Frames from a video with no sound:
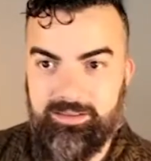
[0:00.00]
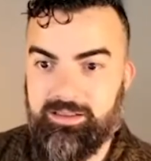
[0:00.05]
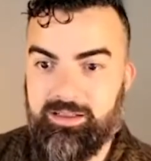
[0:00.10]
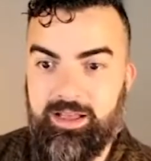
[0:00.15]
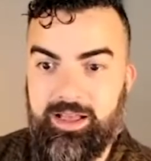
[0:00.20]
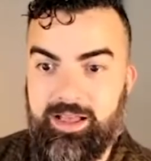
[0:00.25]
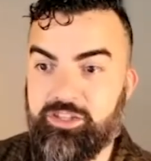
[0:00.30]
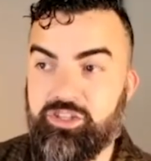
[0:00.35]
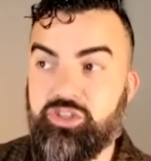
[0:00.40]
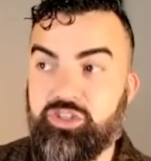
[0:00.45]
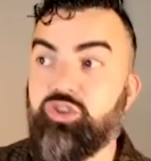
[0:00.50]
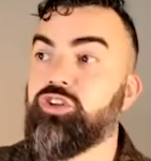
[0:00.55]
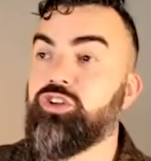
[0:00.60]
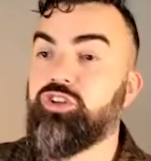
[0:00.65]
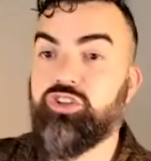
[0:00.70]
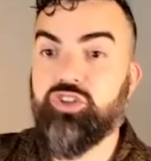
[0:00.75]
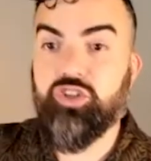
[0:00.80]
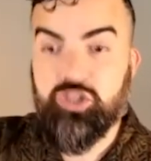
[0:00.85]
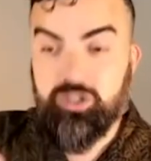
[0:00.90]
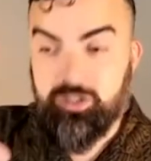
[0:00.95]

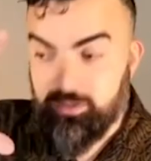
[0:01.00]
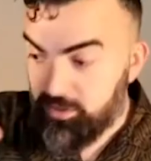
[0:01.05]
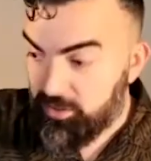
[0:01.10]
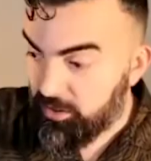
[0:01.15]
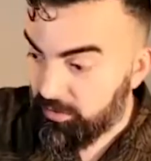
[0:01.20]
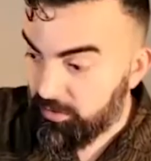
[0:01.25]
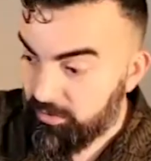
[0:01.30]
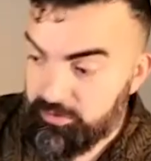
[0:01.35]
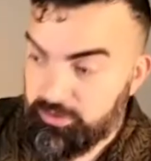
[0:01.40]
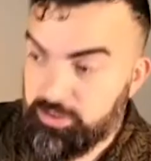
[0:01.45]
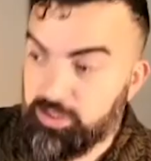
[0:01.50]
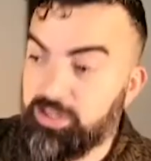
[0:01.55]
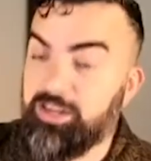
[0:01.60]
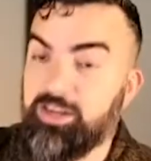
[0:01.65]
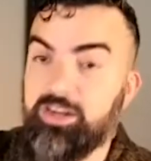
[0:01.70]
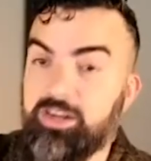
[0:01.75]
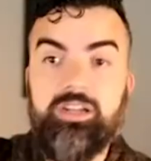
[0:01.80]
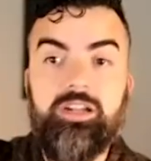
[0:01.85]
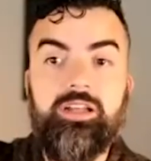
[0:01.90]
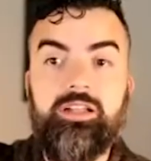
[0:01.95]
You're you're
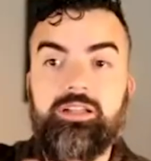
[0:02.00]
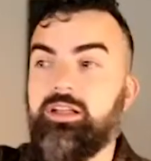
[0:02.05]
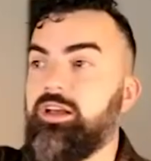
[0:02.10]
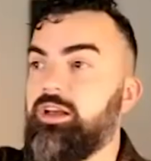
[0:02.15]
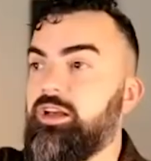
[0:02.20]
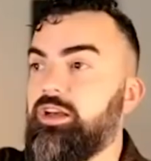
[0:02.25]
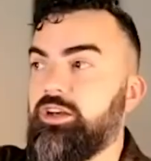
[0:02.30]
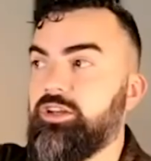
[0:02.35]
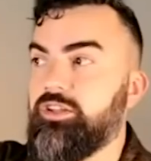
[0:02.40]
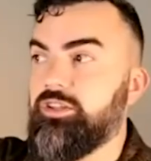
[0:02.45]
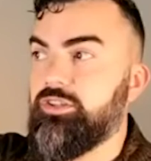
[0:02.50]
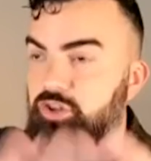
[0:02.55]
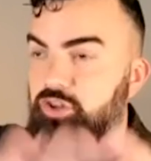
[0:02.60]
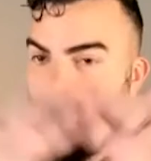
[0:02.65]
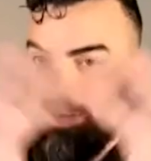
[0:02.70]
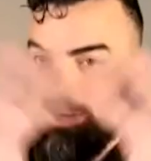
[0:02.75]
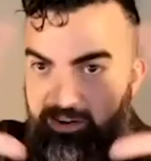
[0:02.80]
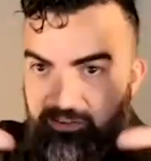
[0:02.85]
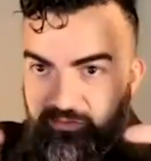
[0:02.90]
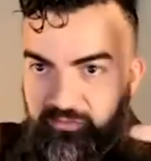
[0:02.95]
gonna your
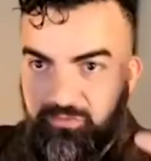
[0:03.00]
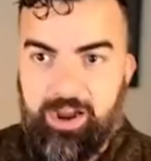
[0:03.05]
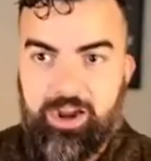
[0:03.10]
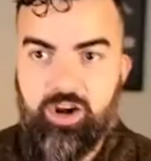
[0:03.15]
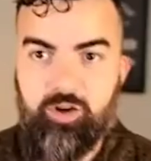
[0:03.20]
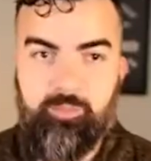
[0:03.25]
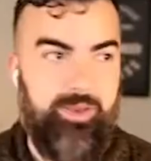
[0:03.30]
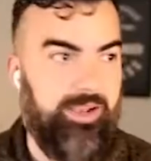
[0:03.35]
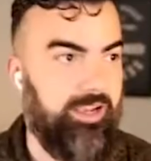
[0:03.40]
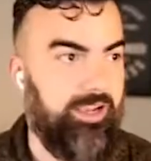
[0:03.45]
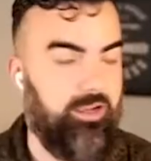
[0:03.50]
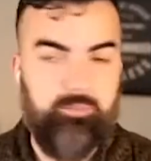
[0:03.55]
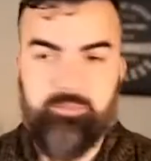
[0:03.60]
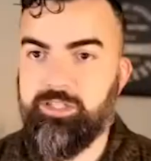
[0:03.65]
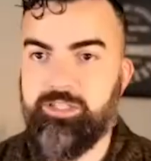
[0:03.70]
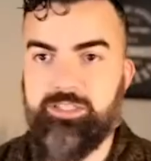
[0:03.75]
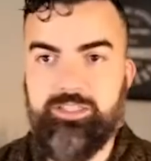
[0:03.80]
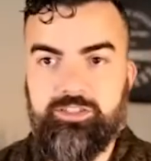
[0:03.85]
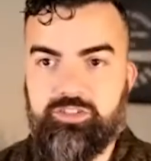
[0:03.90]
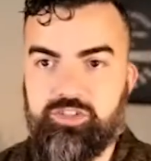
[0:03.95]
environment
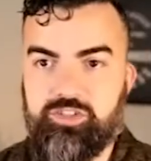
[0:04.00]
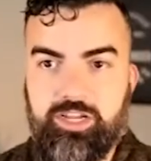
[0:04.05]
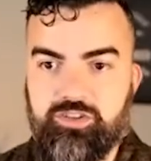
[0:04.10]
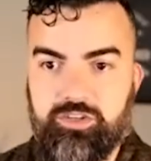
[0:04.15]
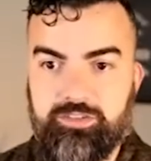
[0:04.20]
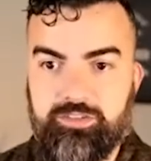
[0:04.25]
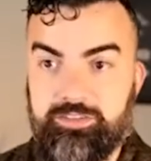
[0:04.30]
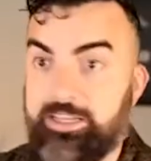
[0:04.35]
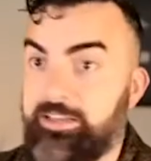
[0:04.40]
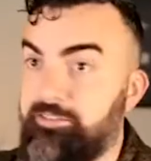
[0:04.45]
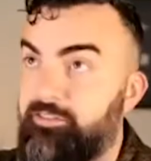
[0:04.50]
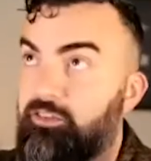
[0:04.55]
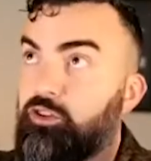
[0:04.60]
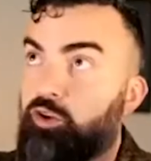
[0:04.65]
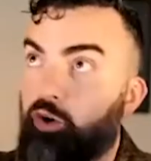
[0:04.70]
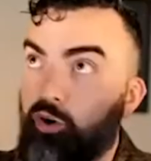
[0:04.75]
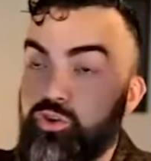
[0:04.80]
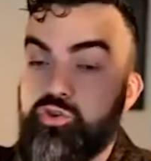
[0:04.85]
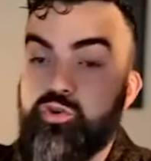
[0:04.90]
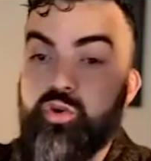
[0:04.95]
completely changes, even right.
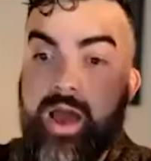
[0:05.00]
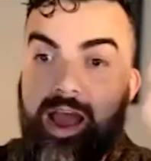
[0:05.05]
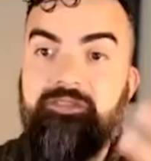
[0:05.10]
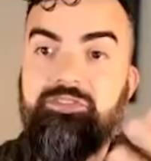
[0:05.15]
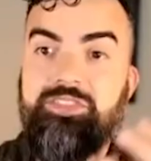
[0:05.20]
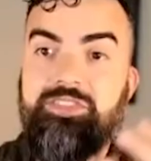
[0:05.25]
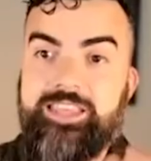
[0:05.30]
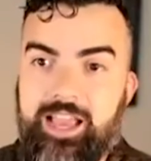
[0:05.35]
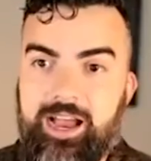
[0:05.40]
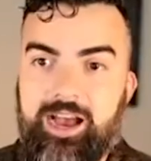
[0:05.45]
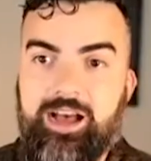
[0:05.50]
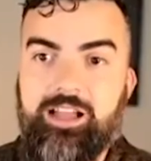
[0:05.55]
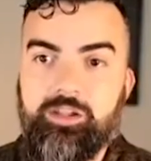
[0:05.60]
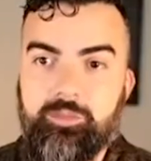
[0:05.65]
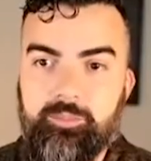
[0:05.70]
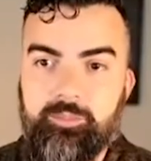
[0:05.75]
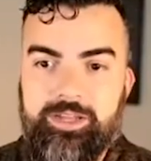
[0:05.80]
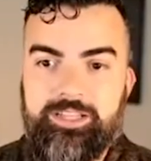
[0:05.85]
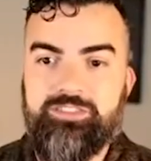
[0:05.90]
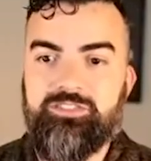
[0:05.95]
though you have the
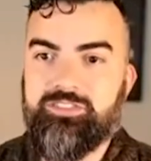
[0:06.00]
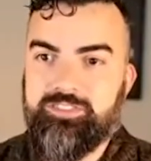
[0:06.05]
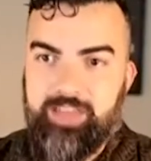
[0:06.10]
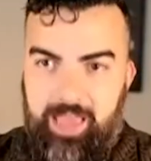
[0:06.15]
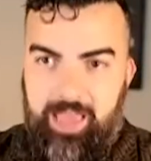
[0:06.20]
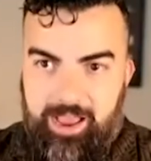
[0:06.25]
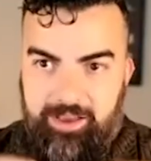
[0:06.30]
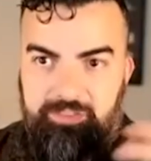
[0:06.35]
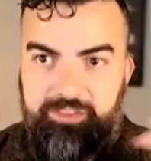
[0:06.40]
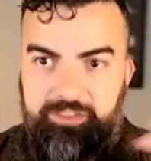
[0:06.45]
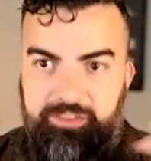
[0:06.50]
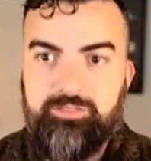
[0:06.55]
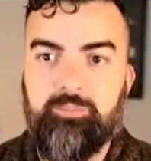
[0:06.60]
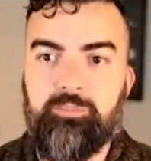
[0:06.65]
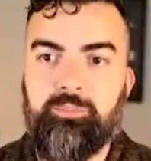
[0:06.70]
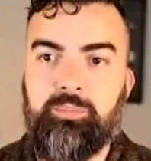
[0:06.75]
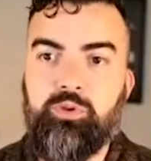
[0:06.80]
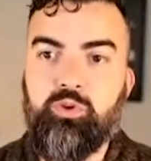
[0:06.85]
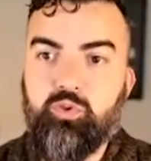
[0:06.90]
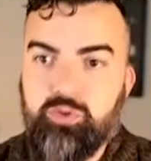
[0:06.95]
elements to have this
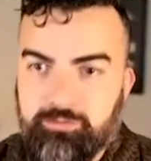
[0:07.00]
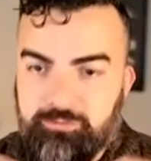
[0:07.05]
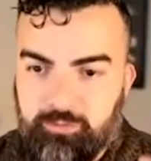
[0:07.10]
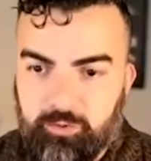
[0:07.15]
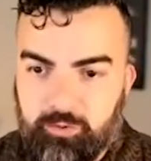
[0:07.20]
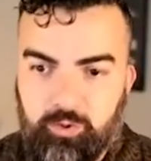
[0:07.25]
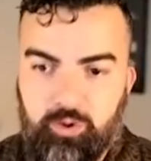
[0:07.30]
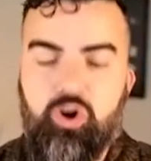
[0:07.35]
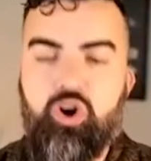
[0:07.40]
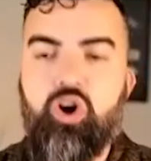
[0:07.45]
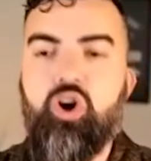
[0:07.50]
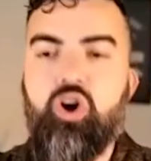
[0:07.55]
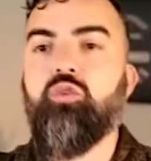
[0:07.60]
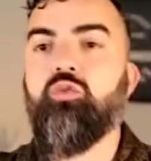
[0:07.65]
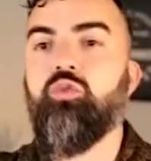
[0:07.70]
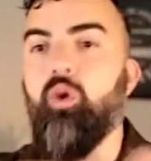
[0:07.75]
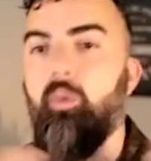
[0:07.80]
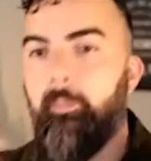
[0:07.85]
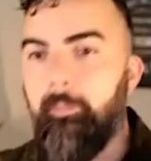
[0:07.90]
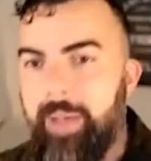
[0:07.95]
beautiful,
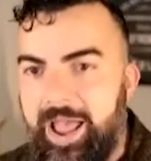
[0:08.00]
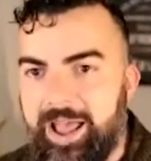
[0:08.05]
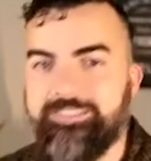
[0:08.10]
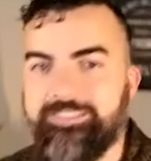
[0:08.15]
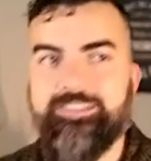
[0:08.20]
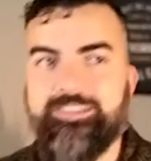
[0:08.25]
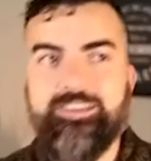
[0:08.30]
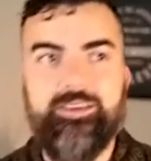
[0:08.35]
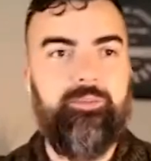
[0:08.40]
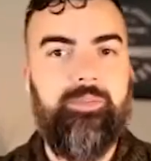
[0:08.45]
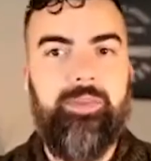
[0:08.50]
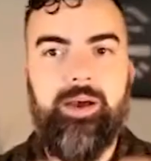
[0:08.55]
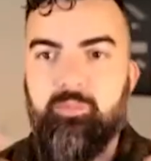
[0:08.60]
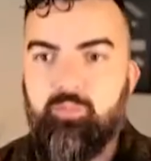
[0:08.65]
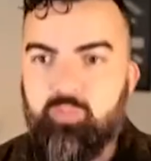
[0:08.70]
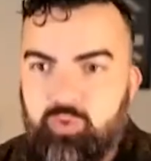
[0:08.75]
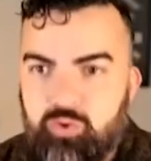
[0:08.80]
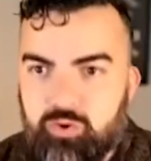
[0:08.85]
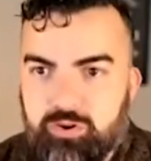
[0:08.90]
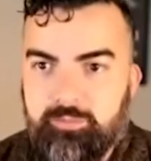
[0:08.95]
romantic,
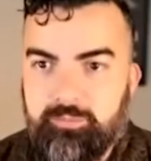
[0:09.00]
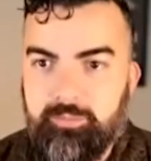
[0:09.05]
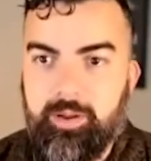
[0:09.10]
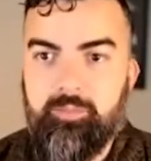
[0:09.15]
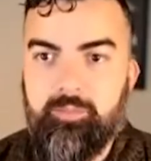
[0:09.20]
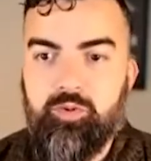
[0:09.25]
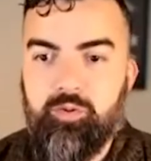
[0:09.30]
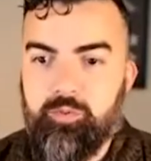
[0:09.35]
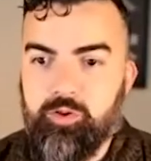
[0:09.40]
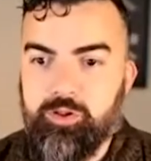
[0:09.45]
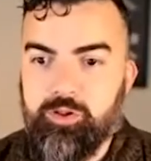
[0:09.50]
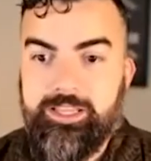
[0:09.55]
memorable right.